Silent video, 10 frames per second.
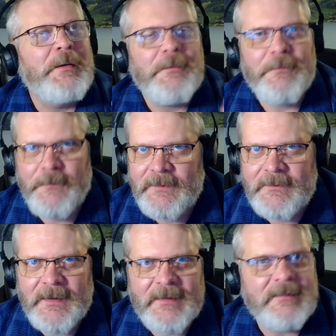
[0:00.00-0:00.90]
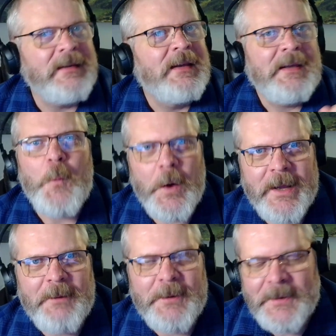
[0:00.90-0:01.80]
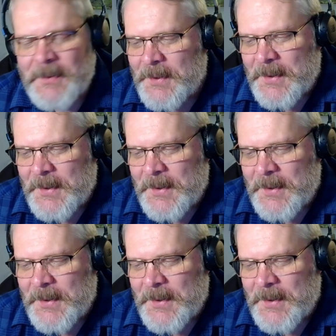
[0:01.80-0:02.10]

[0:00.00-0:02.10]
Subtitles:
physics, whatever.